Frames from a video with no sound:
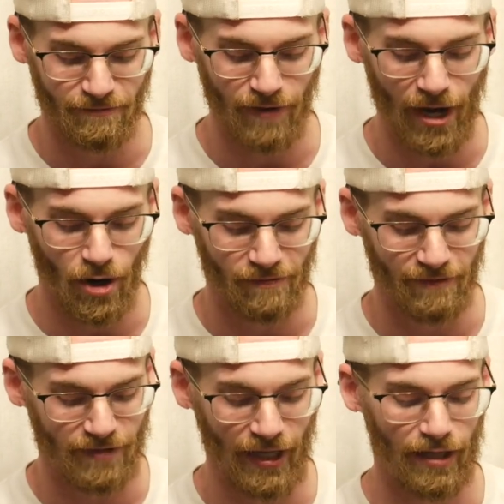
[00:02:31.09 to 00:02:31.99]

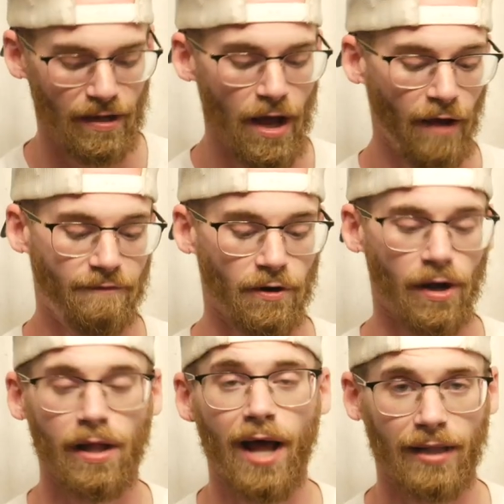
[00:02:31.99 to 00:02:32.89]
AR-15 for a
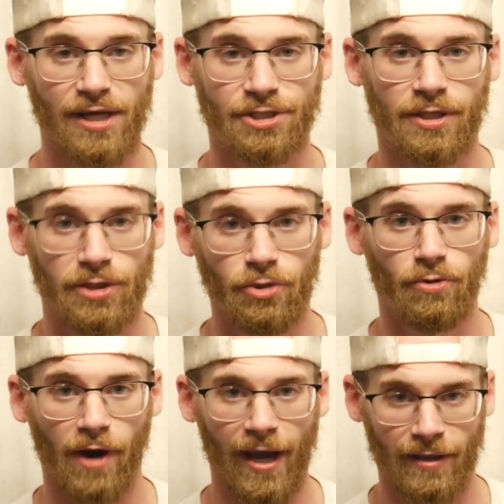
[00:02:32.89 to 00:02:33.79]
lot less than $2
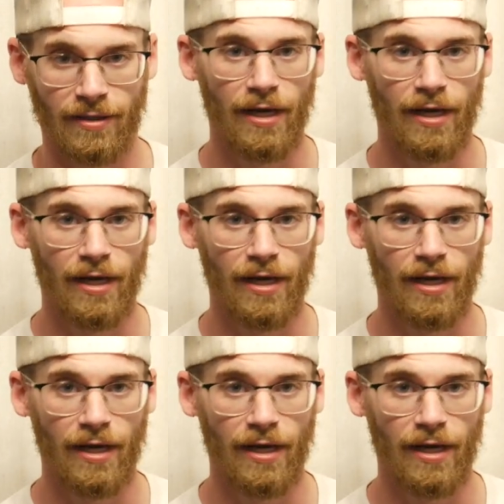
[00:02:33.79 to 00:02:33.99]
grand.